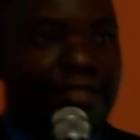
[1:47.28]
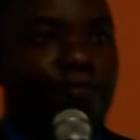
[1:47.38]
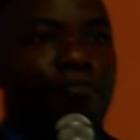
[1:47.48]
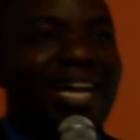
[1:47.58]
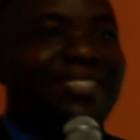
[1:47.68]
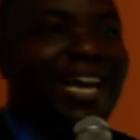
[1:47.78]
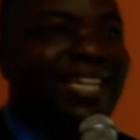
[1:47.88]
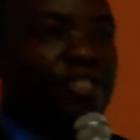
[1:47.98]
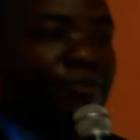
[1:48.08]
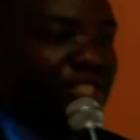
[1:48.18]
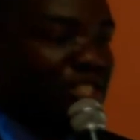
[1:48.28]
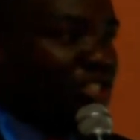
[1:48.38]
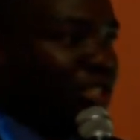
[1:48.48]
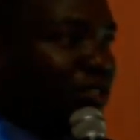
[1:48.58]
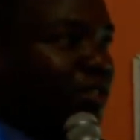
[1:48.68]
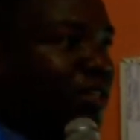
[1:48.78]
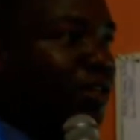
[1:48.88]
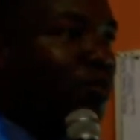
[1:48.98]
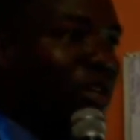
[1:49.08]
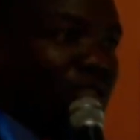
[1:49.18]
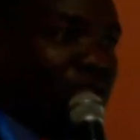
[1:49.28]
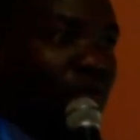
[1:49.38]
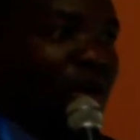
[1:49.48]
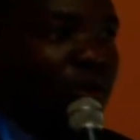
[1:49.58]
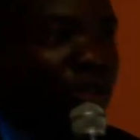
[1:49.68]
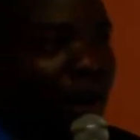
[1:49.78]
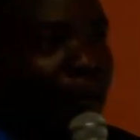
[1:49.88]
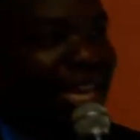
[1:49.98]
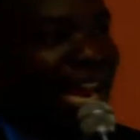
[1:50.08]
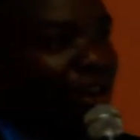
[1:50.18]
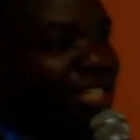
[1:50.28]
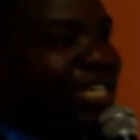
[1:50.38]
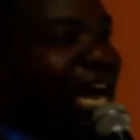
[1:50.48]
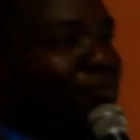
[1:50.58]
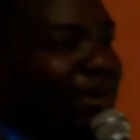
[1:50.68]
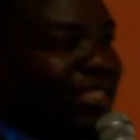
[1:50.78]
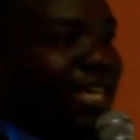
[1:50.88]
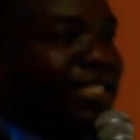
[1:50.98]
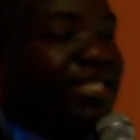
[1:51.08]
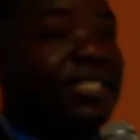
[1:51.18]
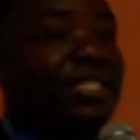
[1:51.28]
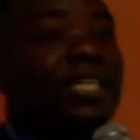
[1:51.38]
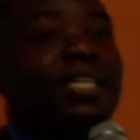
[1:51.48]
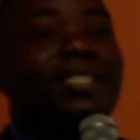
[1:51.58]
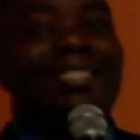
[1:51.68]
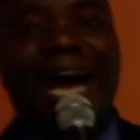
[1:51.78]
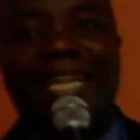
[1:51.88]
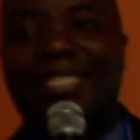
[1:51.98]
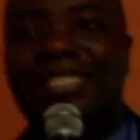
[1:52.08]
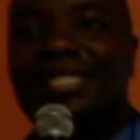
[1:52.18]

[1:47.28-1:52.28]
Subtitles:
methods of teaching, which is what we call pedagogical methods, that